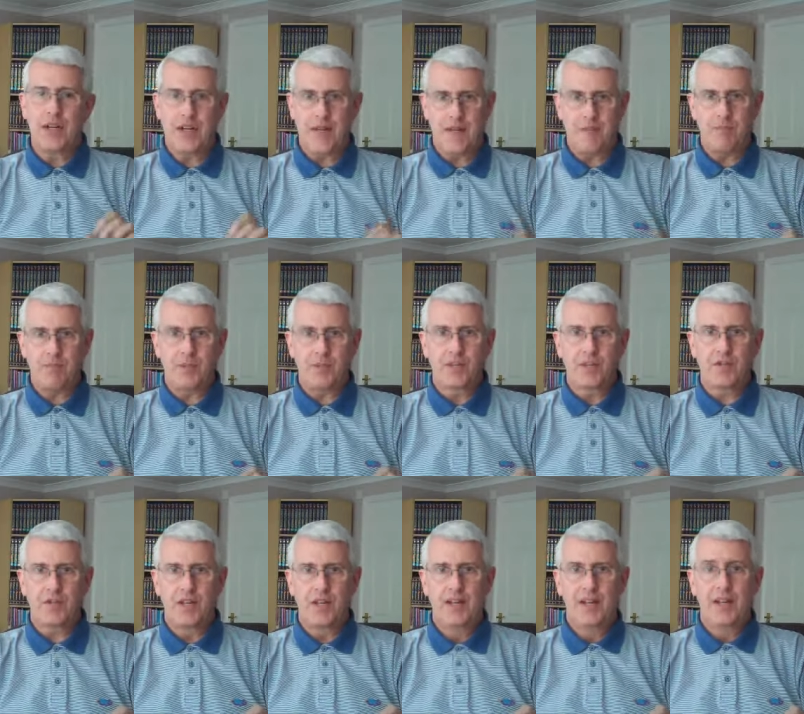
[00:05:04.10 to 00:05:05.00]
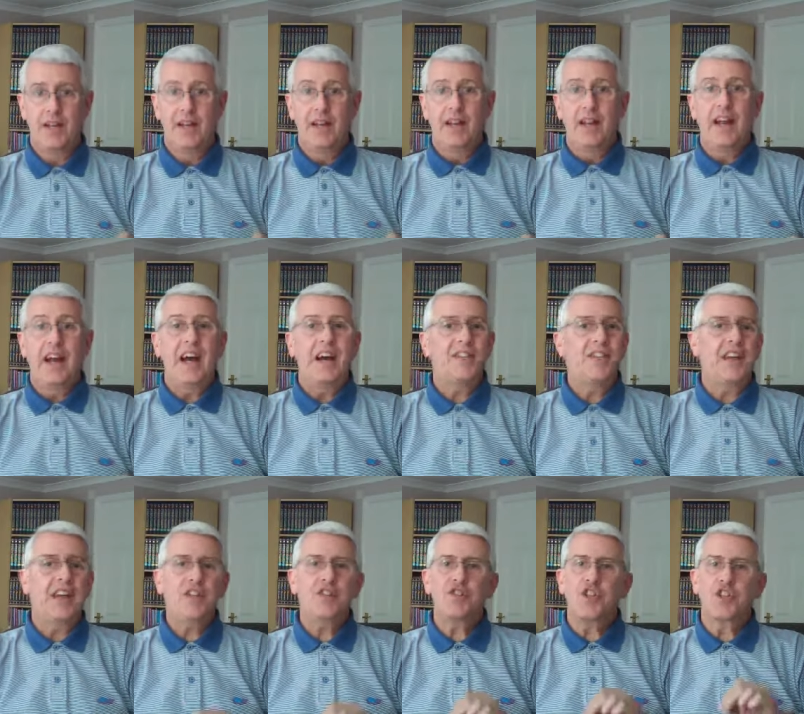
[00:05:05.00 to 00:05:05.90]
hips, and
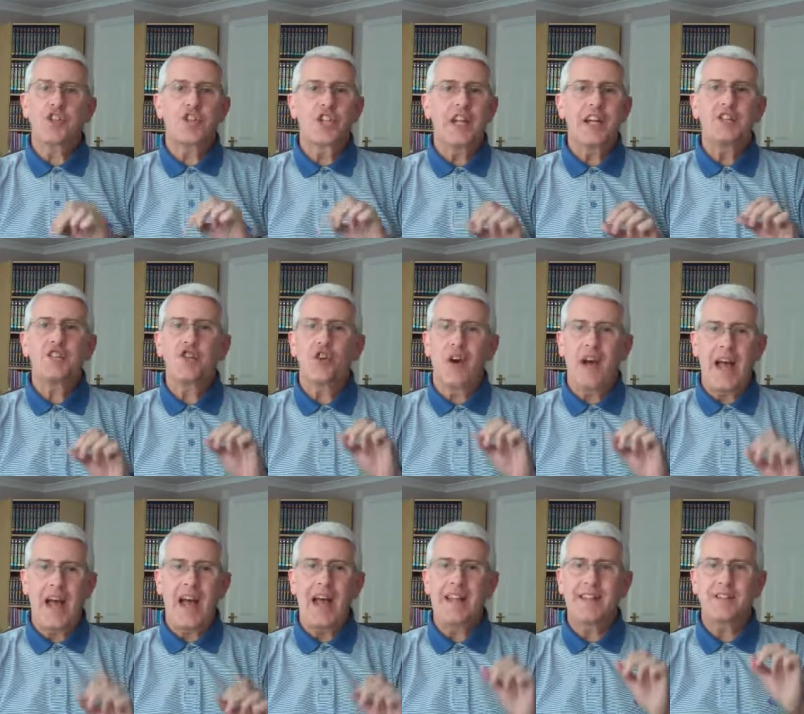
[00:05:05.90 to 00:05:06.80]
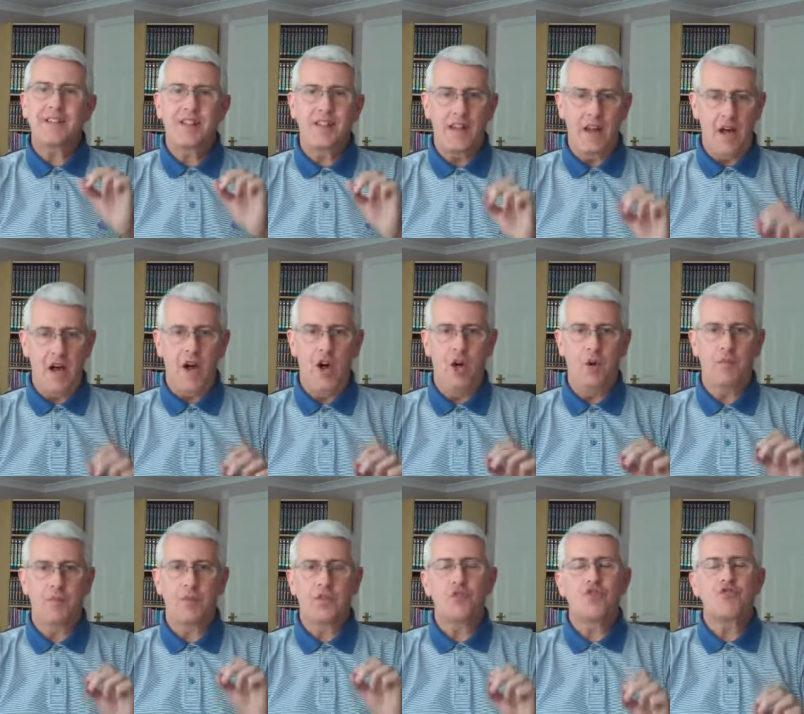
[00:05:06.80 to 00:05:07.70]
then just let your hands and
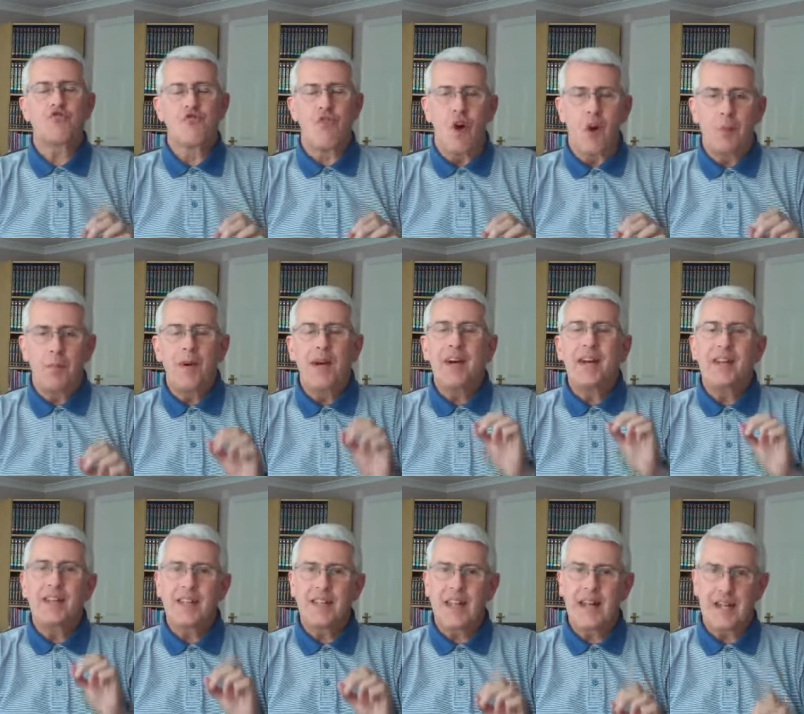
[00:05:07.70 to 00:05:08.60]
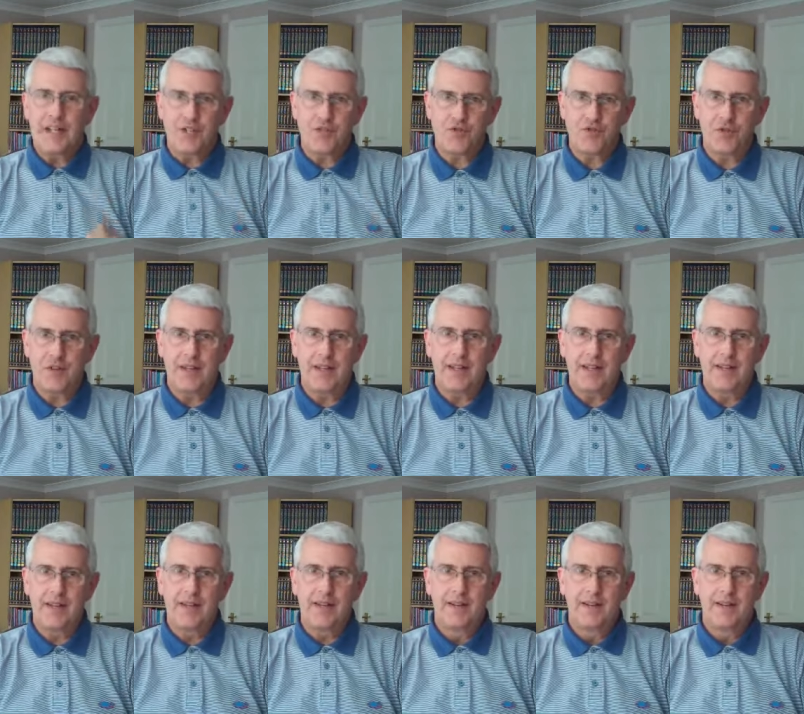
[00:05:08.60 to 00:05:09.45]
arms drop naturally.